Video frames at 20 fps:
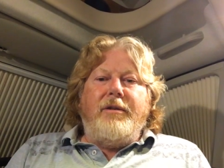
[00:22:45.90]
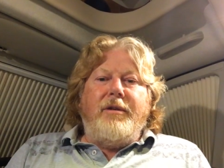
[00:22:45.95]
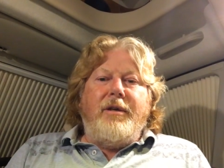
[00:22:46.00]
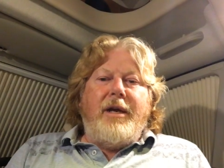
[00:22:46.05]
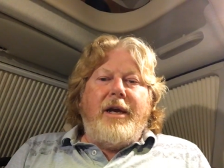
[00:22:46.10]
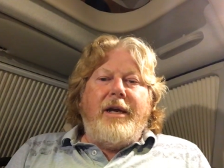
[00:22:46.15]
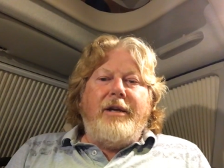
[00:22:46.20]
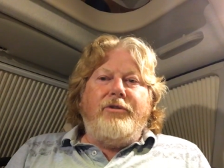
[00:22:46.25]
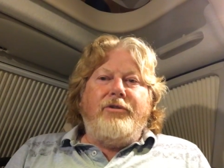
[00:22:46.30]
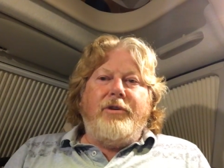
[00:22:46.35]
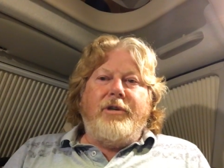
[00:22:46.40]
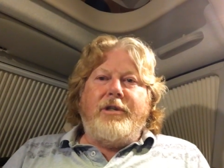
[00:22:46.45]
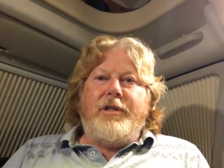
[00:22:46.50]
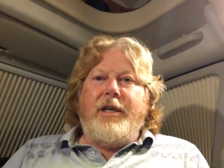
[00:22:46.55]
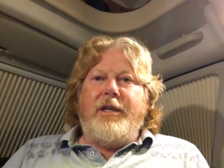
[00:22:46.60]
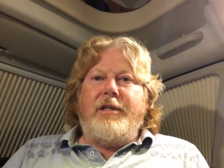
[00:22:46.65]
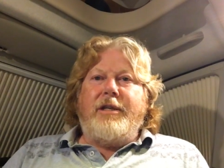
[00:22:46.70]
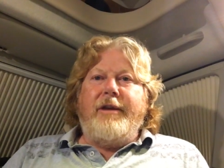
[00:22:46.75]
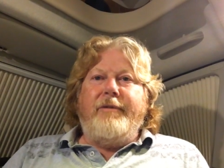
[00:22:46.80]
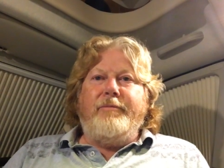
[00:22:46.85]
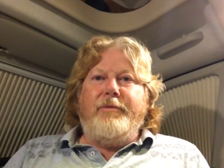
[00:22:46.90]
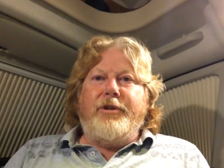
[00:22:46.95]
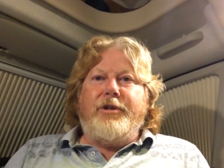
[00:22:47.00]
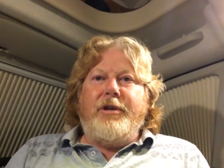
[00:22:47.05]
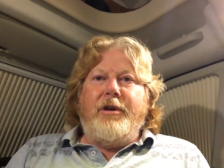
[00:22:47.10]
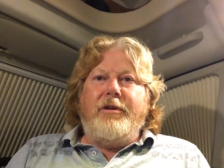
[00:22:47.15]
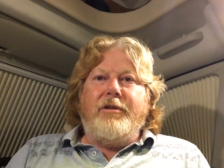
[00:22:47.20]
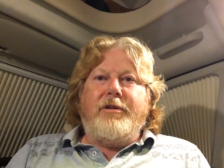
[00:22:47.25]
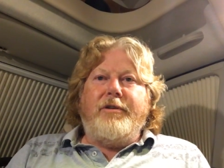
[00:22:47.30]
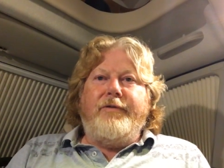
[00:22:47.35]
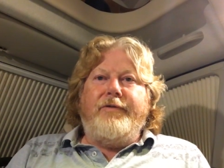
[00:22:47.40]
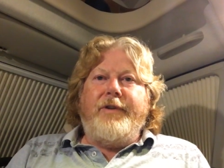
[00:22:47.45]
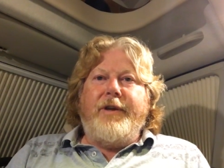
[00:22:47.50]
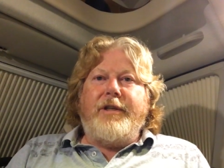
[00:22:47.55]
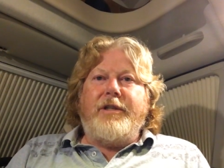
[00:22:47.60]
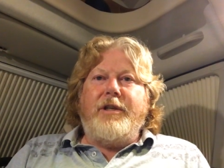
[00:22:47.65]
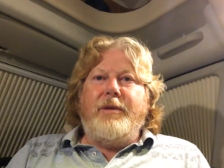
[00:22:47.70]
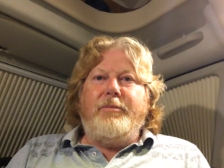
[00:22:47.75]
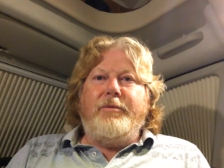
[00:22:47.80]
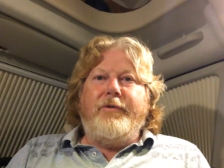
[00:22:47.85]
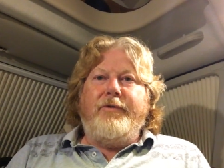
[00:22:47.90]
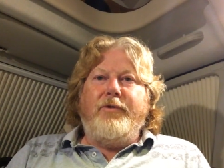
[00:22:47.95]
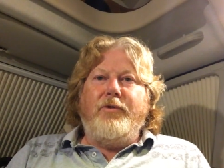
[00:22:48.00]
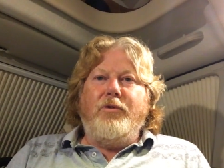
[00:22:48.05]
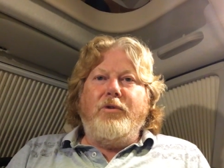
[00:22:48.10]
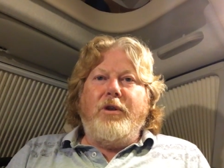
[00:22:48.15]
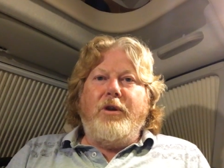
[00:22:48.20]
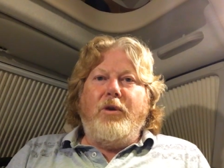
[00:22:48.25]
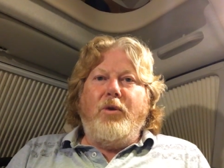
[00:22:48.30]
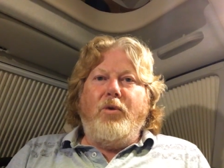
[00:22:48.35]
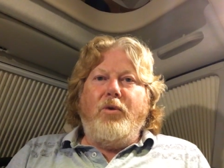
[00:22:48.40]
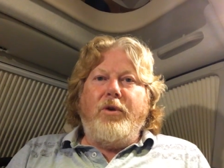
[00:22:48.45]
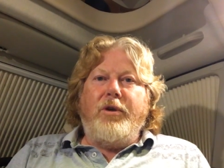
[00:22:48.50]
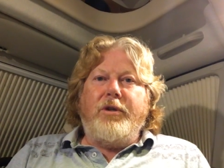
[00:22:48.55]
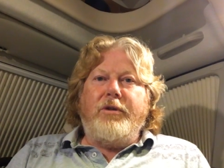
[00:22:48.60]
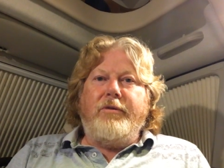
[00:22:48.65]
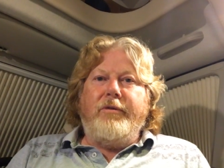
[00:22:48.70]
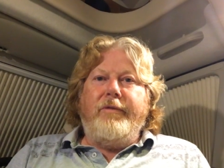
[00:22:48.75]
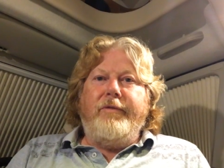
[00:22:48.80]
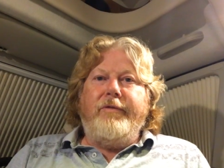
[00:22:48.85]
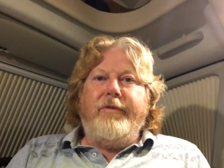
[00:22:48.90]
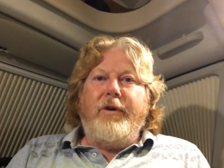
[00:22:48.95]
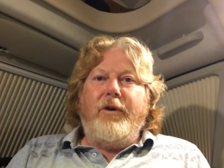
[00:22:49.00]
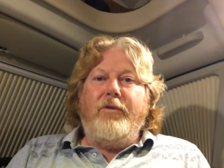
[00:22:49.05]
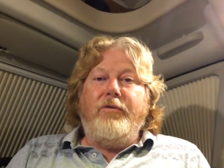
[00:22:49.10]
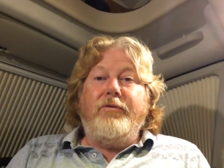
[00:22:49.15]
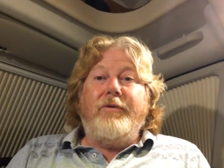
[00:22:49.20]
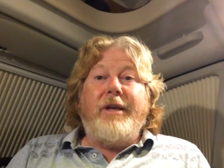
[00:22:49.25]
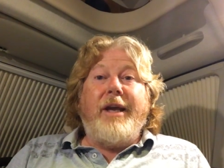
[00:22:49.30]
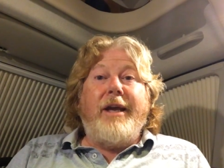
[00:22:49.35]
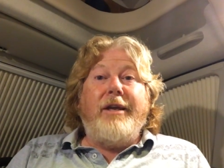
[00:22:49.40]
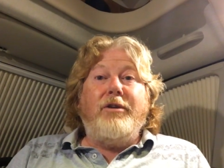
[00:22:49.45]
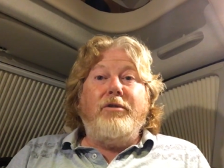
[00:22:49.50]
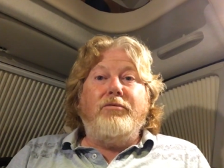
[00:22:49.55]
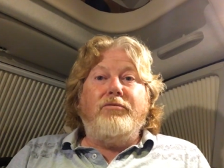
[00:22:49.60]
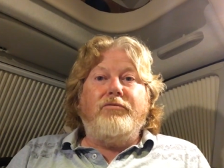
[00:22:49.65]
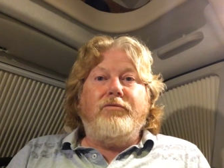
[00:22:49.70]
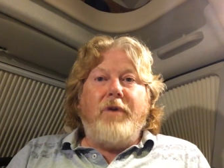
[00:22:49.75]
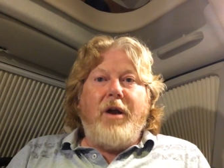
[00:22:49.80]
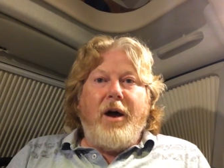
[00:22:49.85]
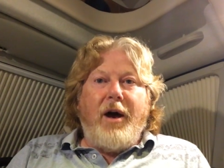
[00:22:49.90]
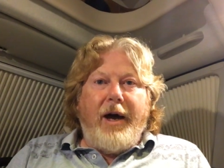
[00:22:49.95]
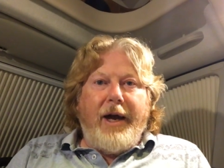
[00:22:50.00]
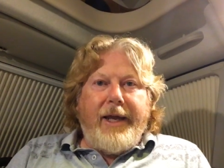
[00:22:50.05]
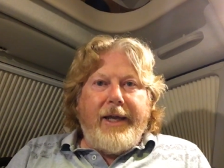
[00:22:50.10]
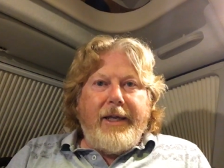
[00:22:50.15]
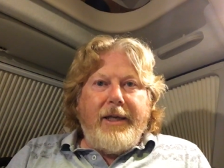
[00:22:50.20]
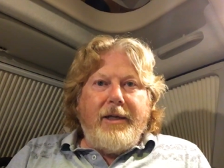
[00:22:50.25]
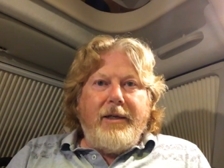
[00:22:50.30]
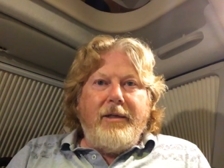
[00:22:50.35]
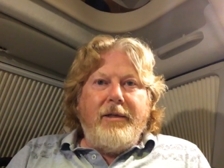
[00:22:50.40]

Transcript: Adrian says, give them a chance to fix it before the lawyers are involved. Yeah, you're right.